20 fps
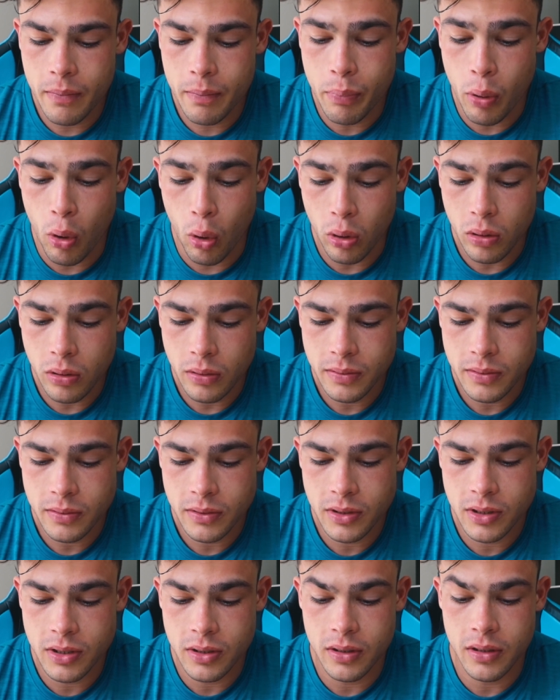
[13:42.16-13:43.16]
pull,
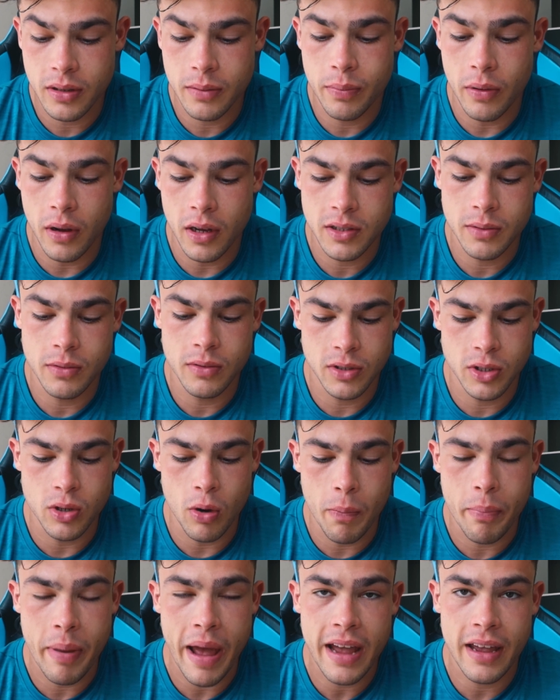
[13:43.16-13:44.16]

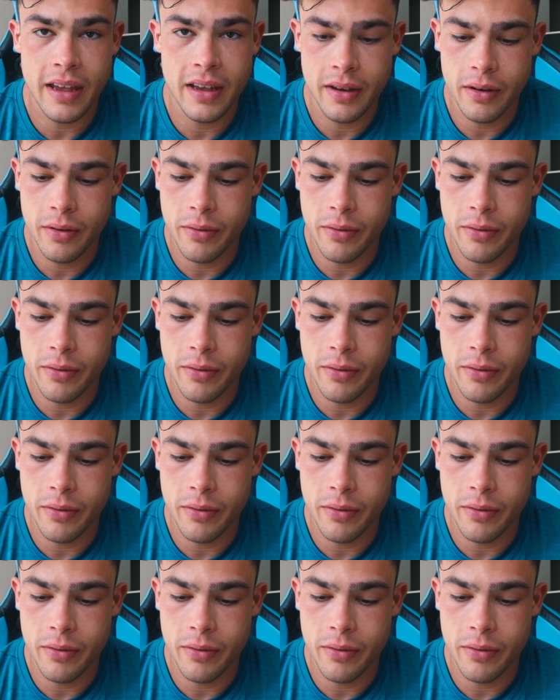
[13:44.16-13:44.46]
so back,